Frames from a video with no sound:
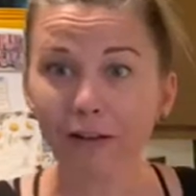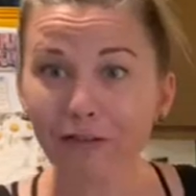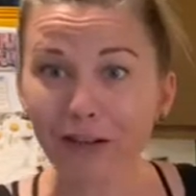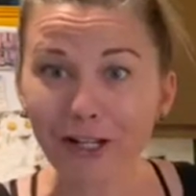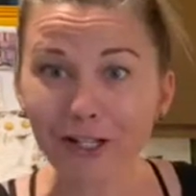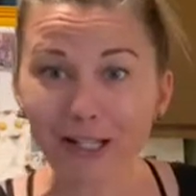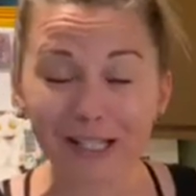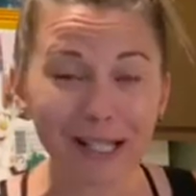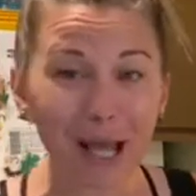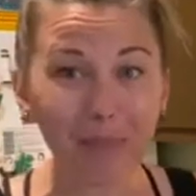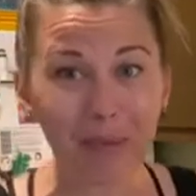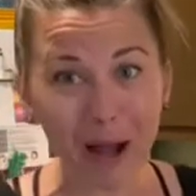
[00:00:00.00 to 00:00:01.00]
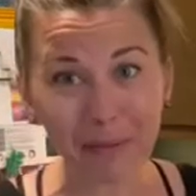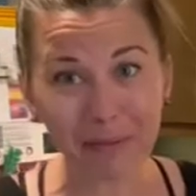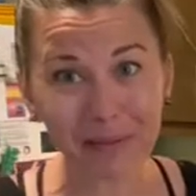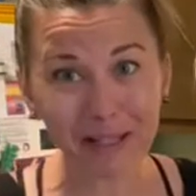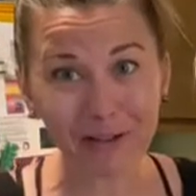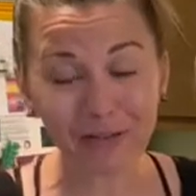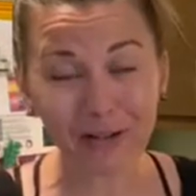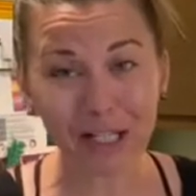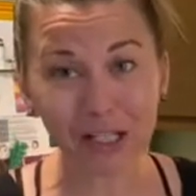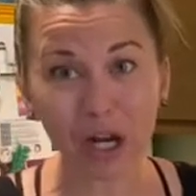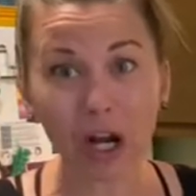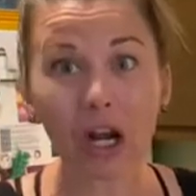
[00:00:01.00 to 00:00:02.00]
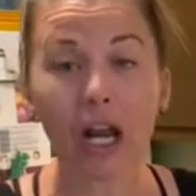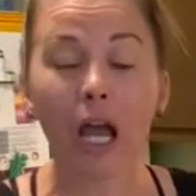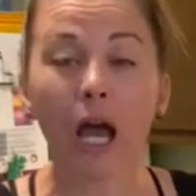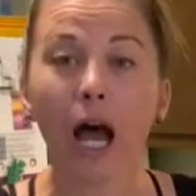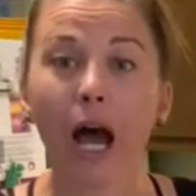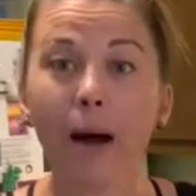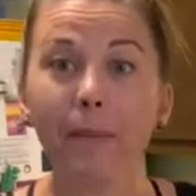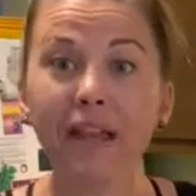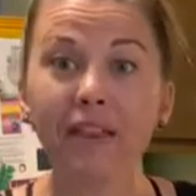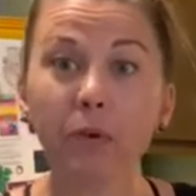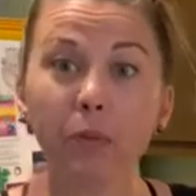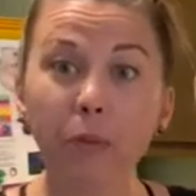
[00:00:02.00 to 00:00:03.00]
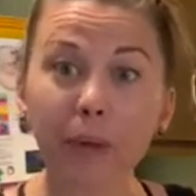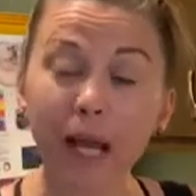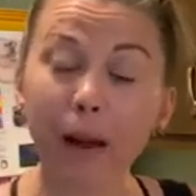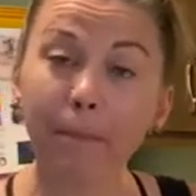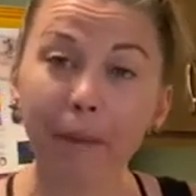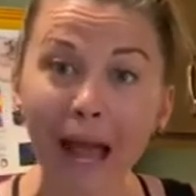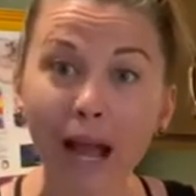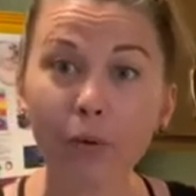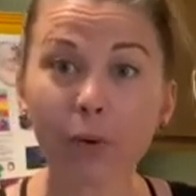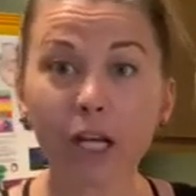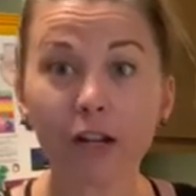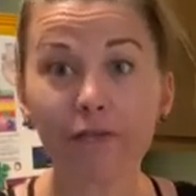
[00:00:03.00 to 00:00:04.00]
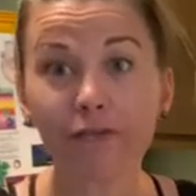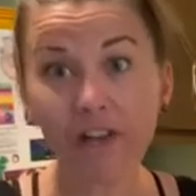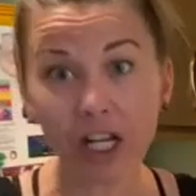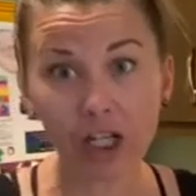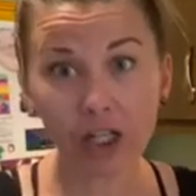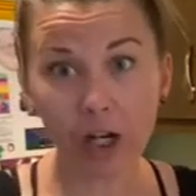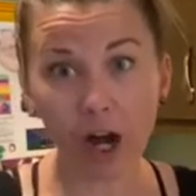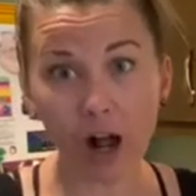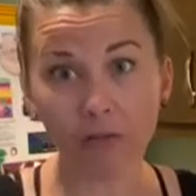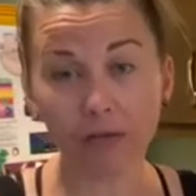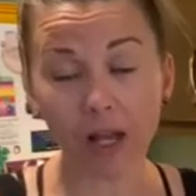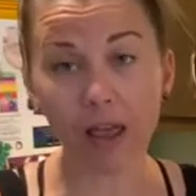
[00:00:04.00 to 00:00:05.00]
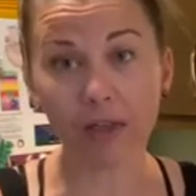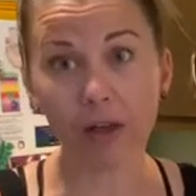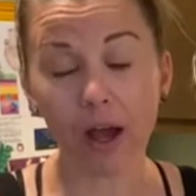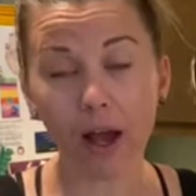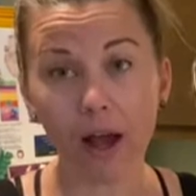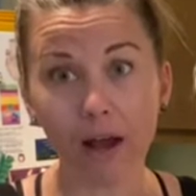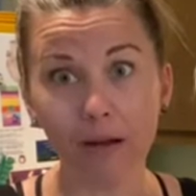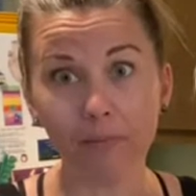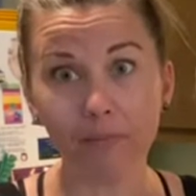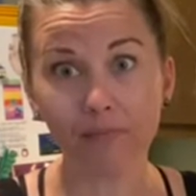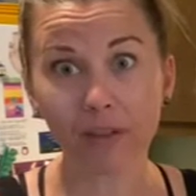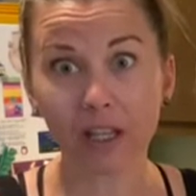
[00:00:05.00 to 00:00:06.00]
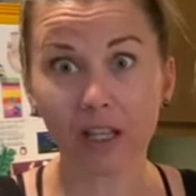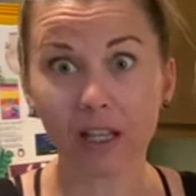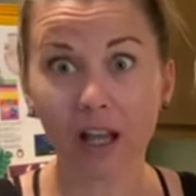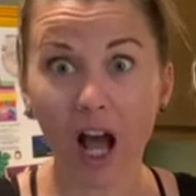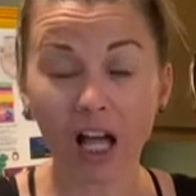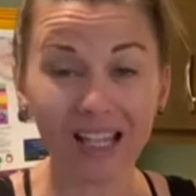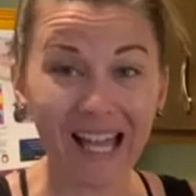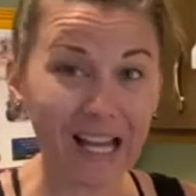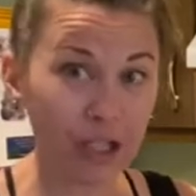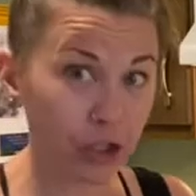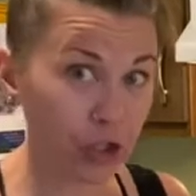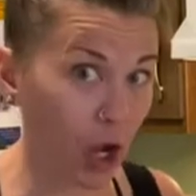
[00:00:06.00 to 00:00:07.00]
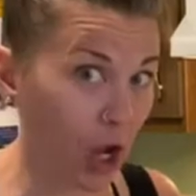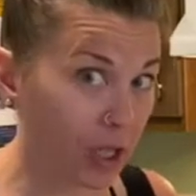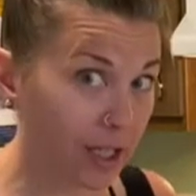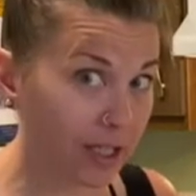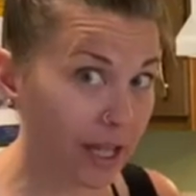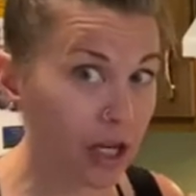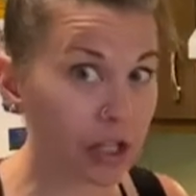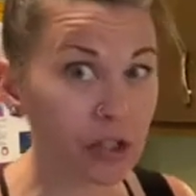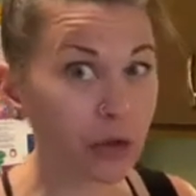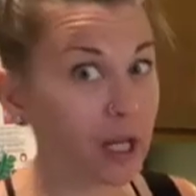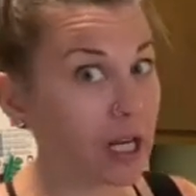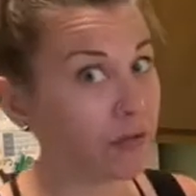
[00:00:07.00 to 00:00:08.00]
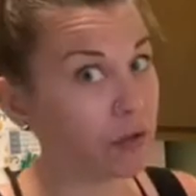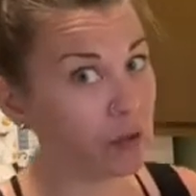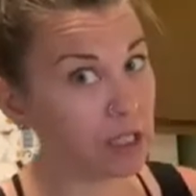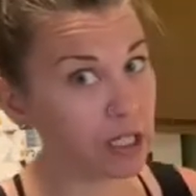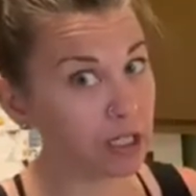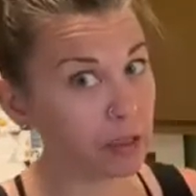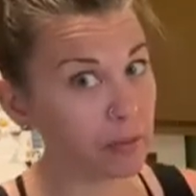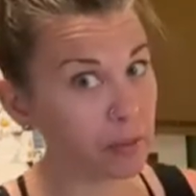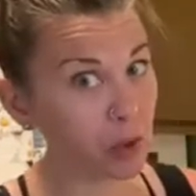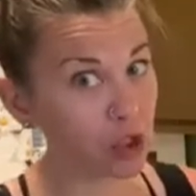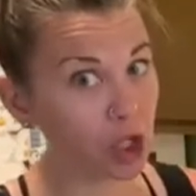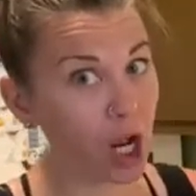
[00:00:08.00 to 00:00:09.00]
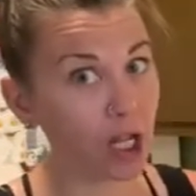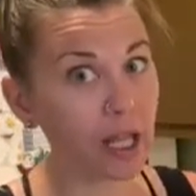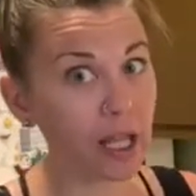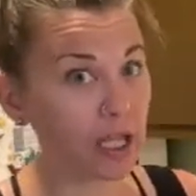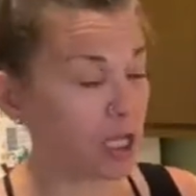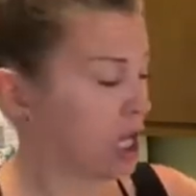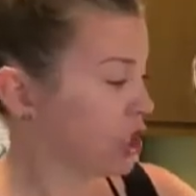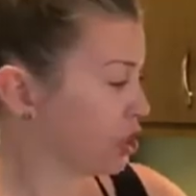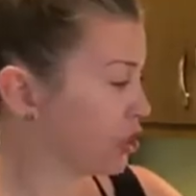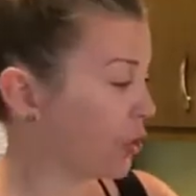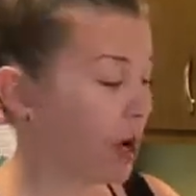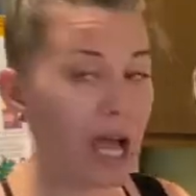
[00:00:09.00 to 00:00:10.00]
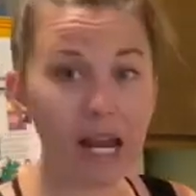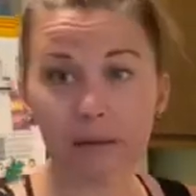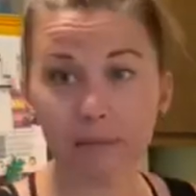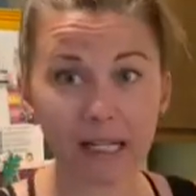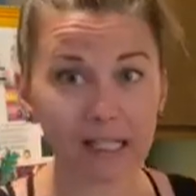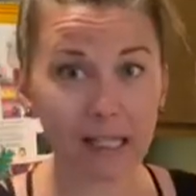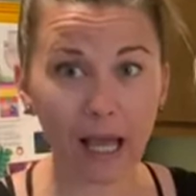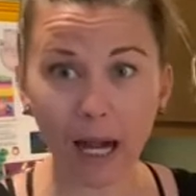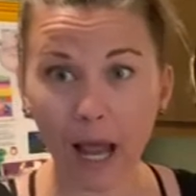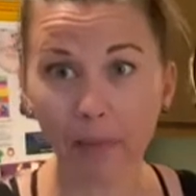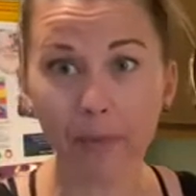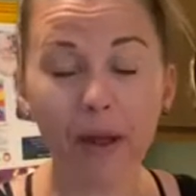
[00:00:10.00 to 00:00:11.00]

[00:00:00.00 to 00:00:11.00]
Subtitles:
finish these up, pop them in the freezer. And then when we come back, we're gonna finish it off with a last chocolate layer. So again, if you need a little bit more chocolate, just go ahead and mix that up.